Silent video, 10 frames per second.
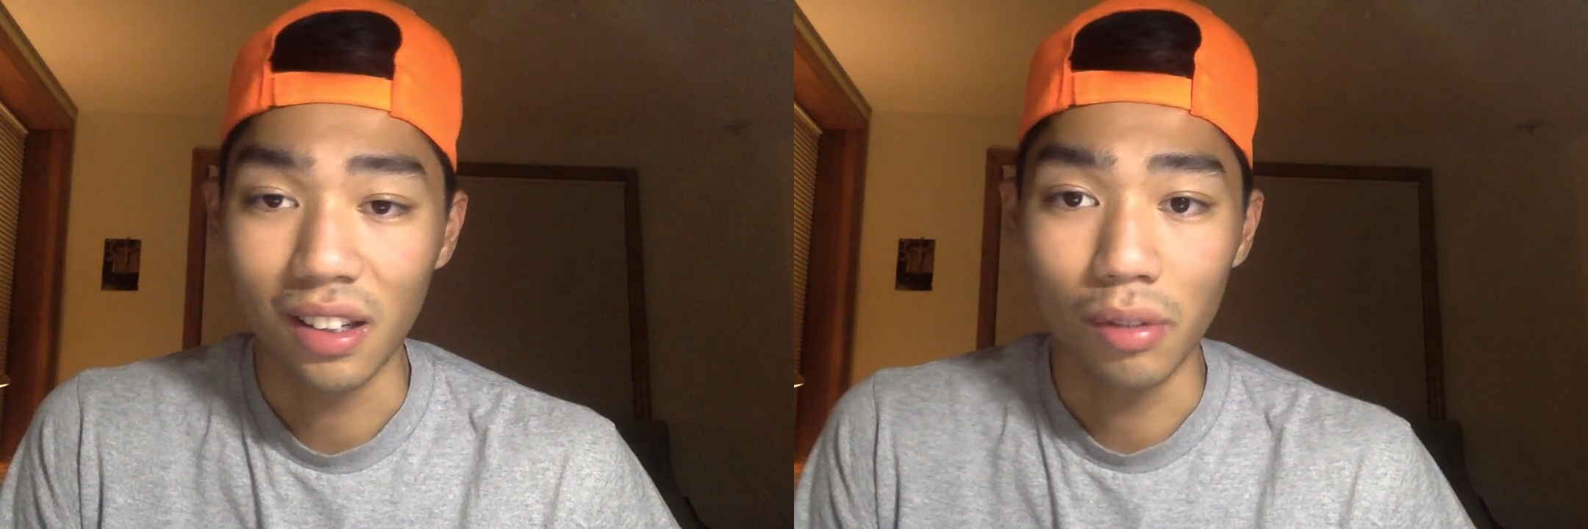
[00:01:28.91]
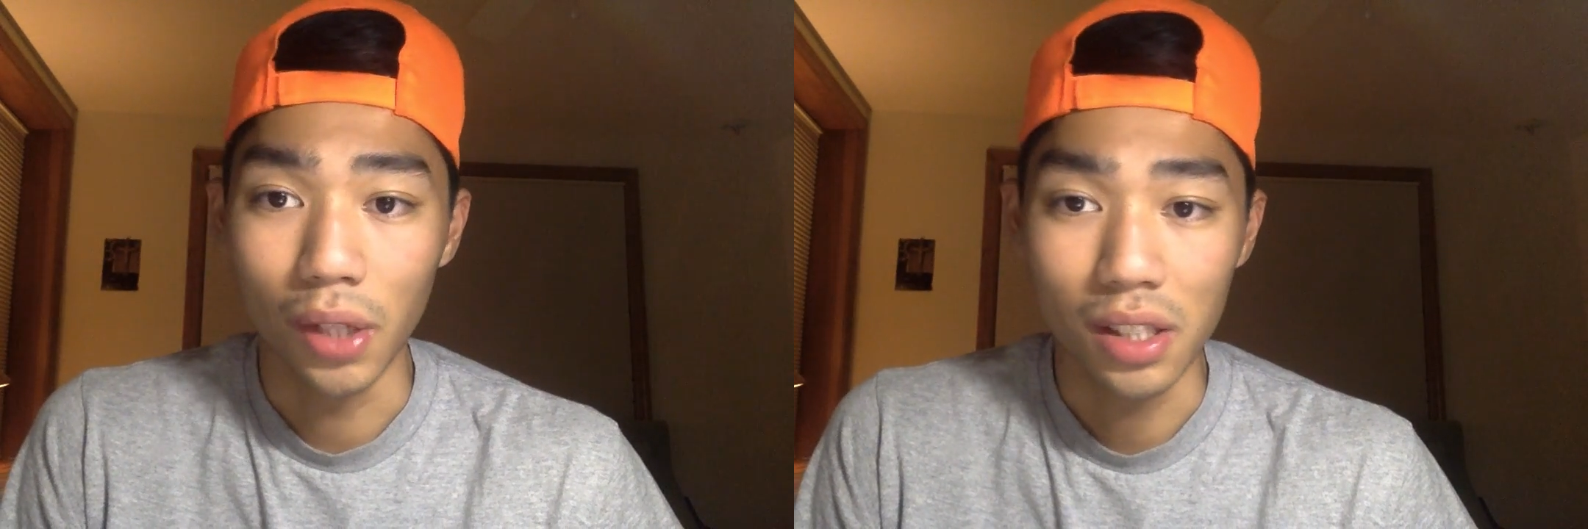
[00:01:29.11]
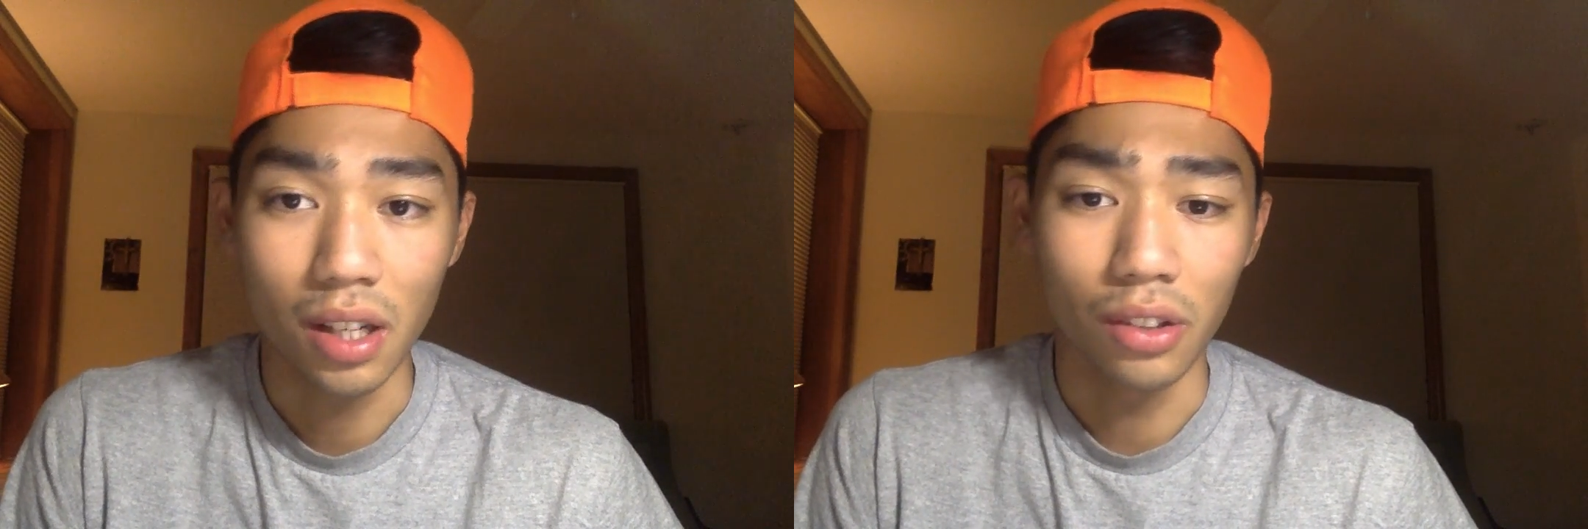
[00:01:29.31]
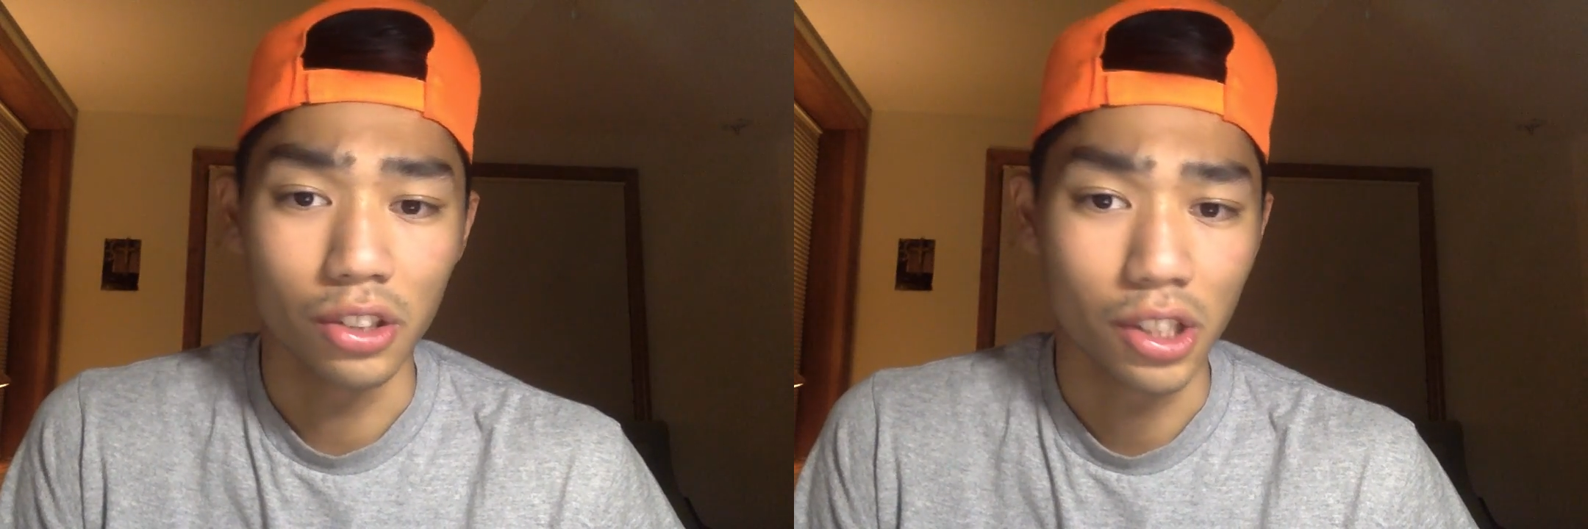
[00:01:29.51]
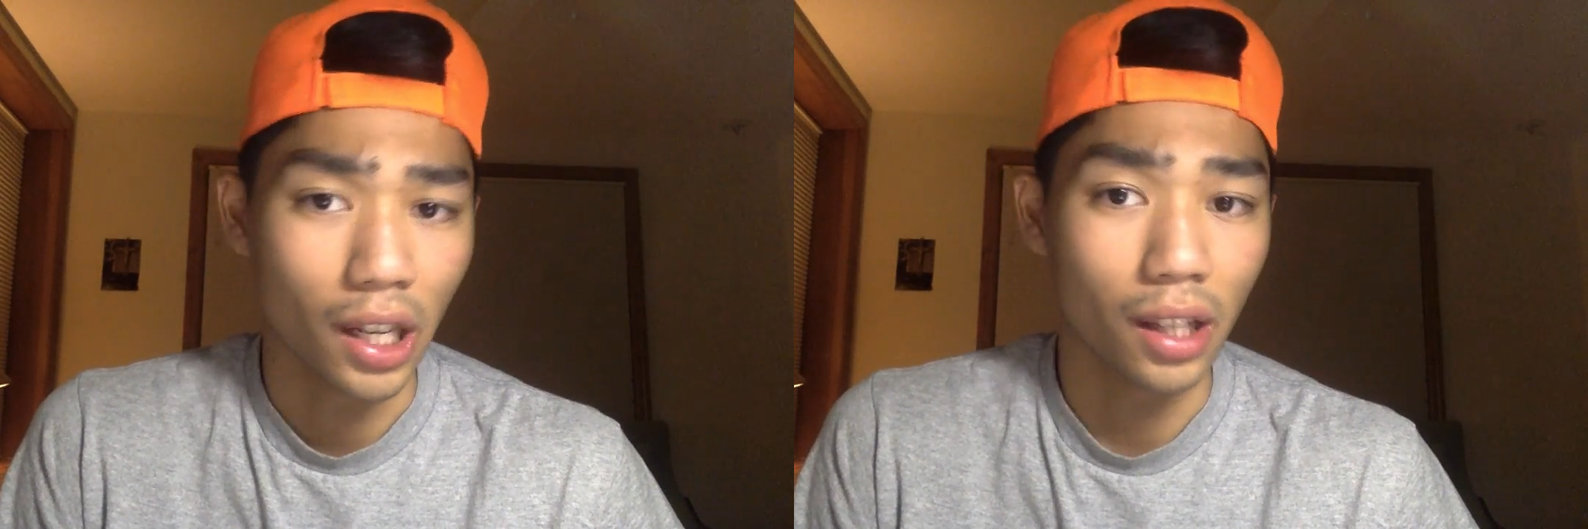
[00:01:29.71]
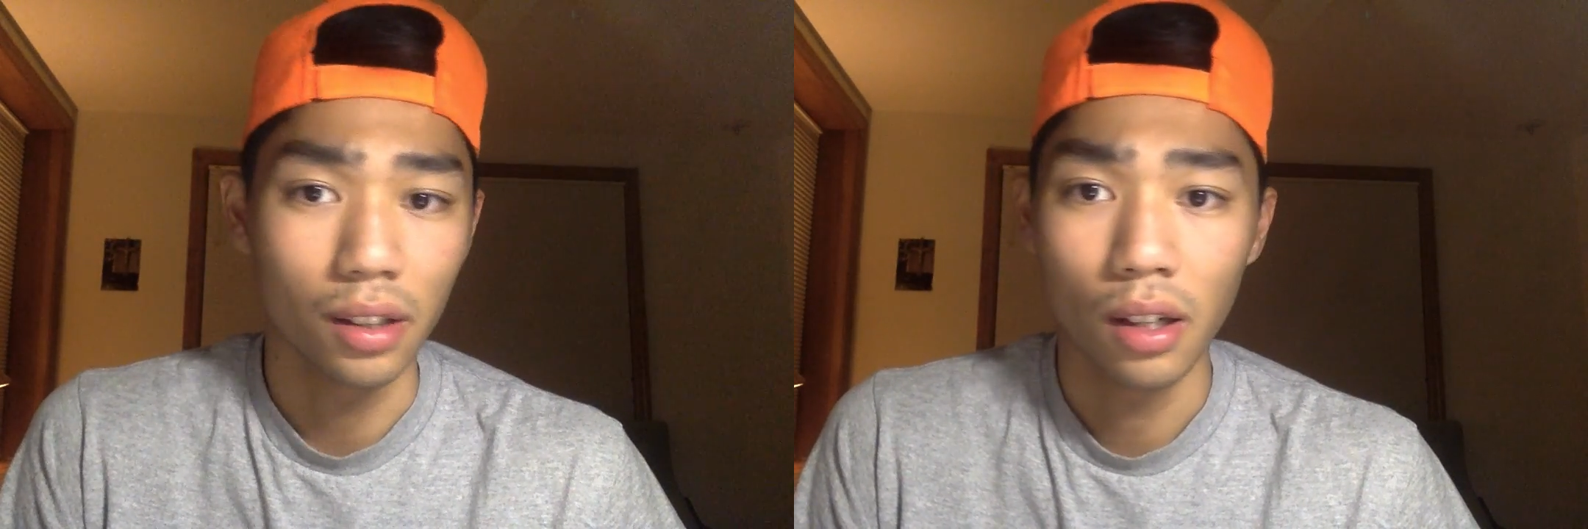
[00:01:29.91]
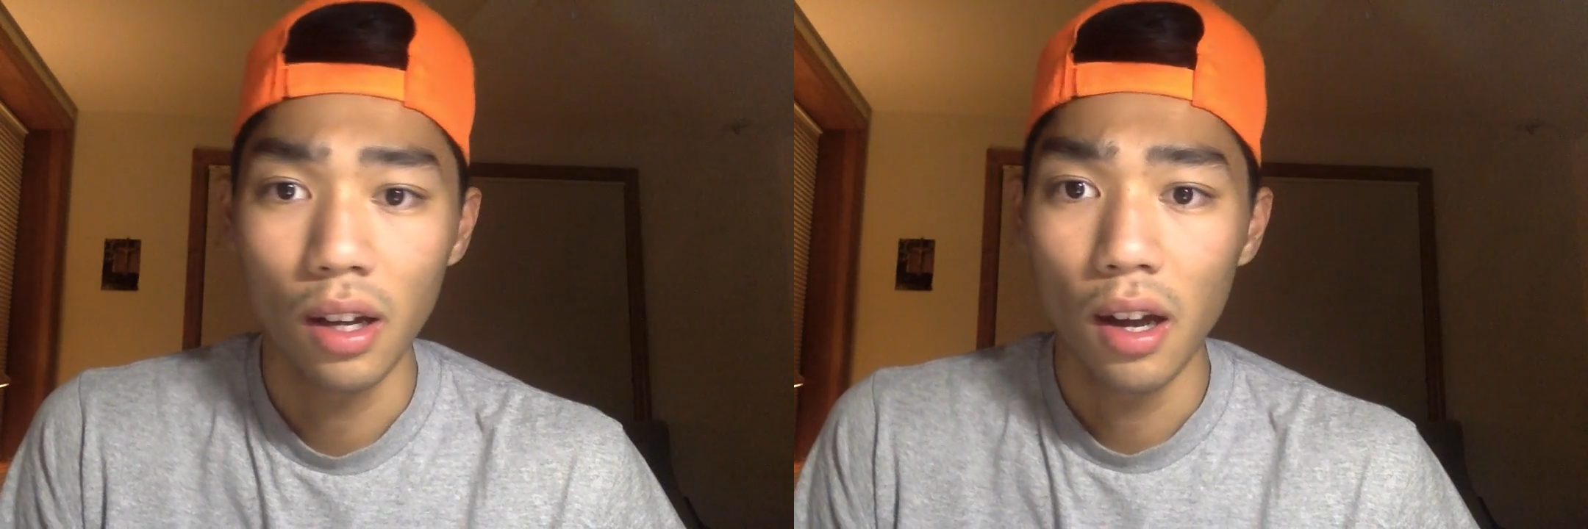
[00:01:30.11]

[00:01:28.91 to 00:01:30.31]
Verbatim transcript: reselling shit.